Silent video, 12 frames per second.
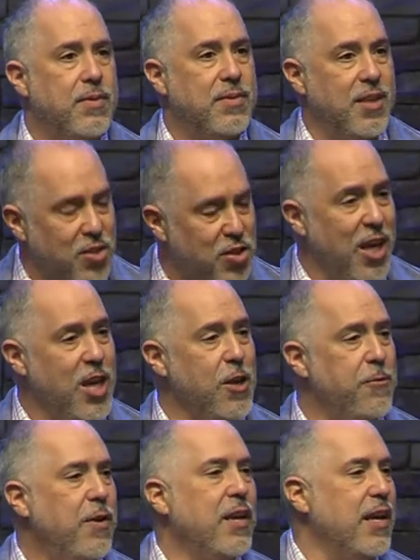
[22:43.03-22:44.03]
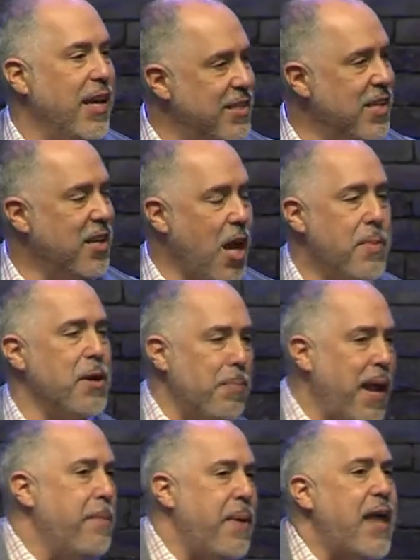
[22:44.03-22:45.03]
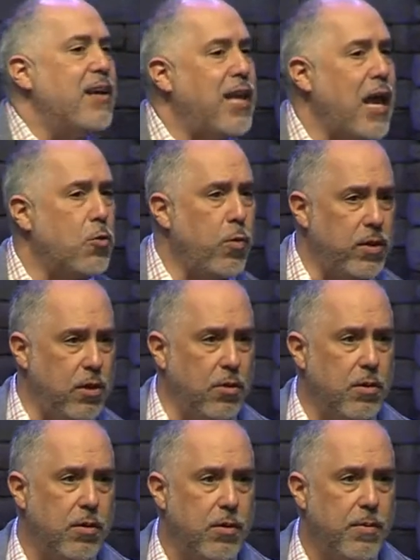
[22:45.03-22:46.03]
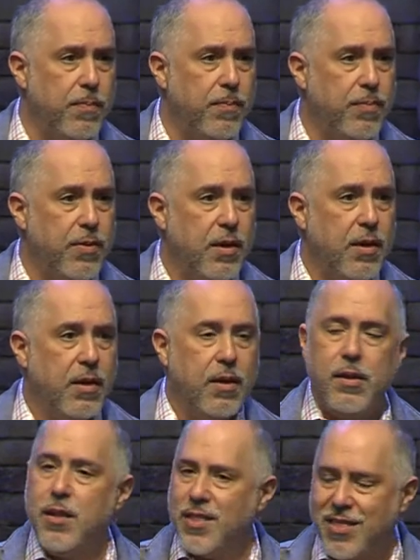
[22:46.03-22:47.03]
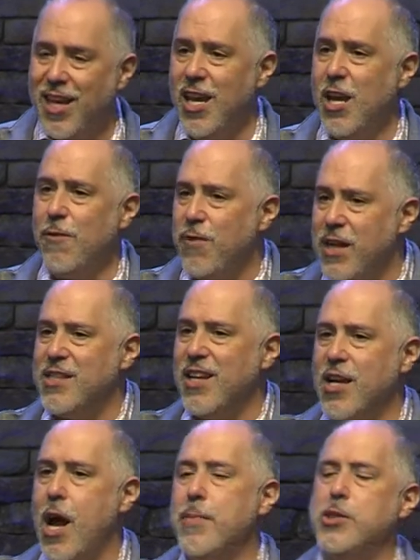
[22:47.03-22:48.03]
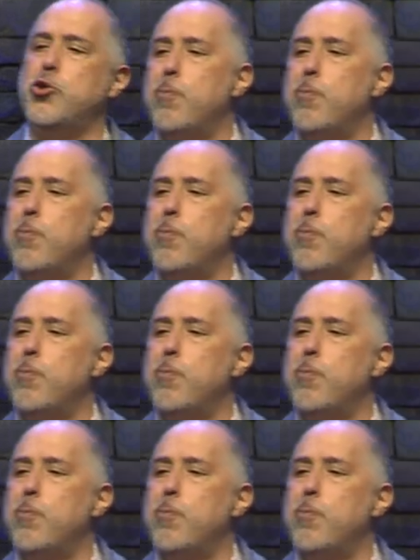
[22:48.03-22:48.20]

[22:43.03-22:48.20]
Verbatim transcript: The thief isn't coming to play patty cake with you. The thief isn't coming to